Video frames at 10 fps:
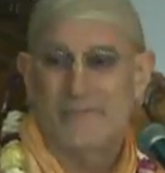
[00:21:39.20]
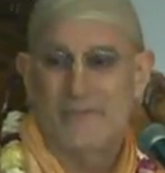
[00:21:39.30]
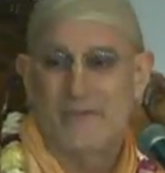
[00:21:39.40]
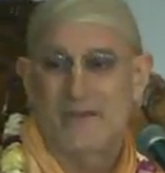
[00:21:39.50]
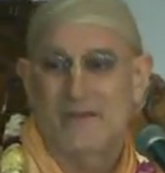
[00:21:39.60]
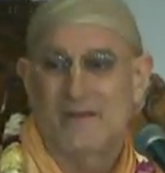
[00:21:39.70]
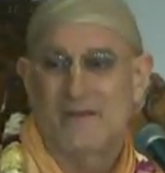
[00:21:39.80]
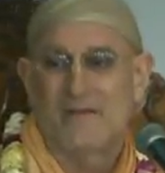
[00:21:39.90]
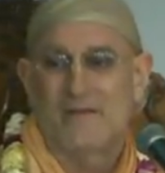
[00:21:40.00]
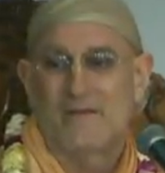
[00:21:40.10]

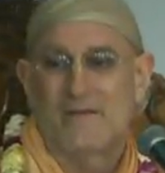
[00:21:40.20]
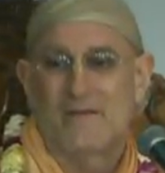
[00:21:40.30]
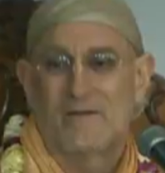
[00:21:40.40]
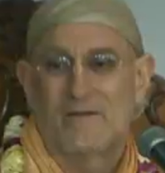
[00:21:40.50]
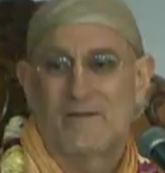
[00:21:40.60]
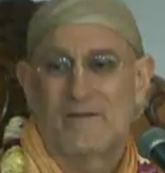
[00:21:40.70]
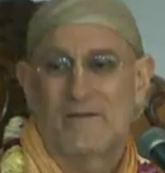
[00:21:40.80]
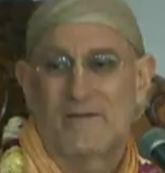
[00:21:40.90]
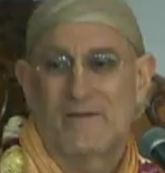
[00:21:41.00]
(silence)